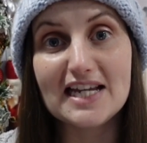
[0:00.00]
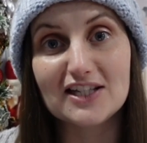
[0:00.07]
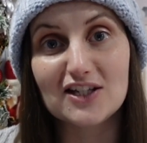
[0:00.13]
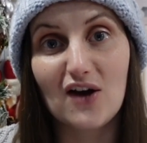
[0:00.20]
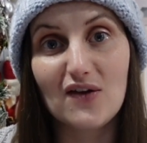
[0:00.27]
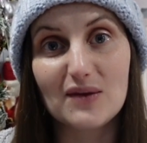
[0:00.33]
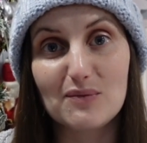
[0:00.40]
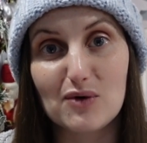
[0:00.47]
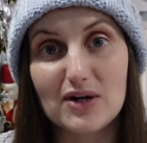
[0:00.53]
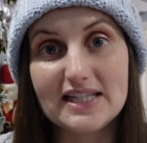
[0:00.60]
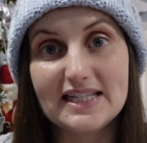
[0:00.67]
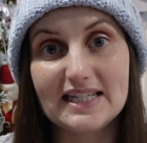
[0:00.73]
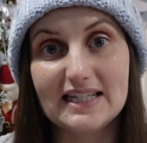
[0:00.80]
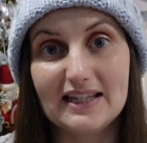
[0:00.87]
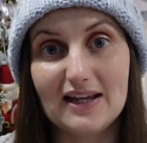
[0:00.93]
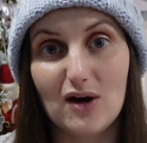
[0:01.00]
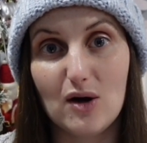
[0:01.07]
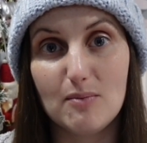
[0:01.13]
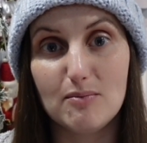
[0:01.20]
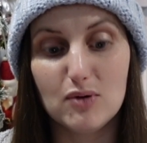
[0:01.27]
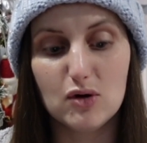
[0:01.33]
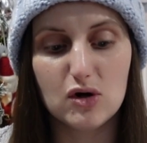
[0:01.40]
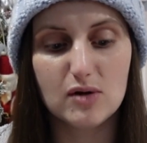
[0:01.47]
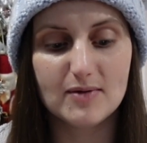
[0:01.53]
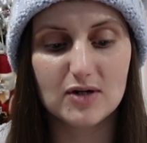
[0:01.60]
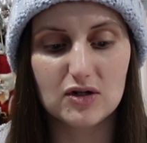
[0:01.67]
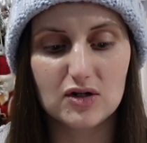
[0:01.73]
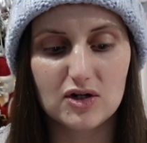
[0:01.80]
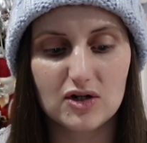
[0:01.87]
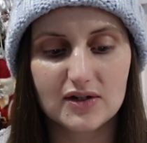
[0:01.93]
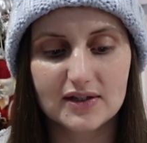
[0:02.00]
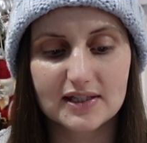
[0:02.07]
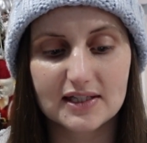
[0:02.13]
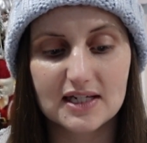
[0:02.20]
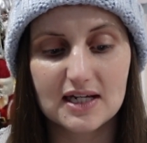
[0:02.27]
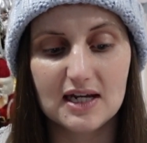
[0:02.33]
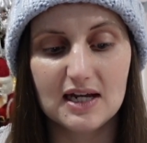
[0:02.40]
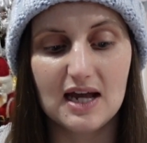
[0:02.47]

It's got the pretty little baubles.